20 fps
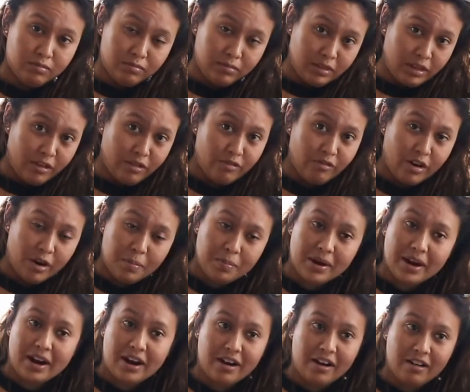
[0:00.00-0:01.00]
live right by
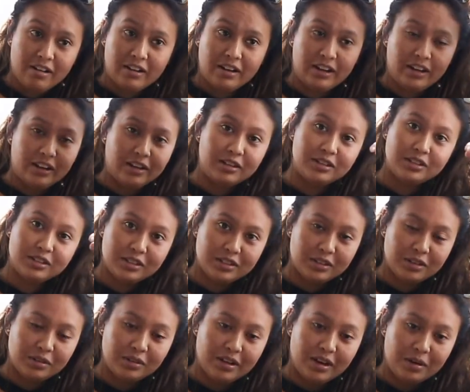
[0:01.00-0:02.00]
Iron Age,
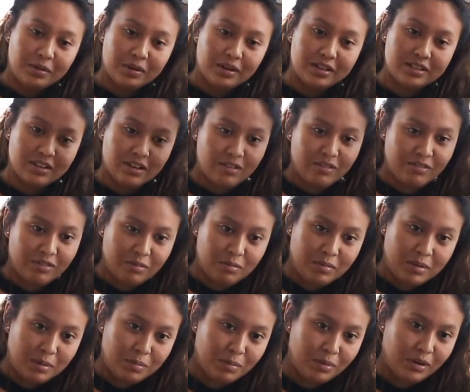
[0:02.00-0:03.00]
so that works out for
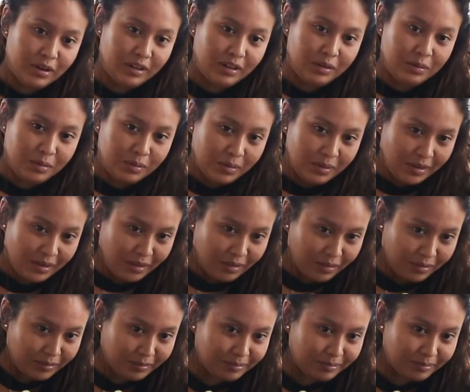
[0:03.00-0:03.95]
me pretty well.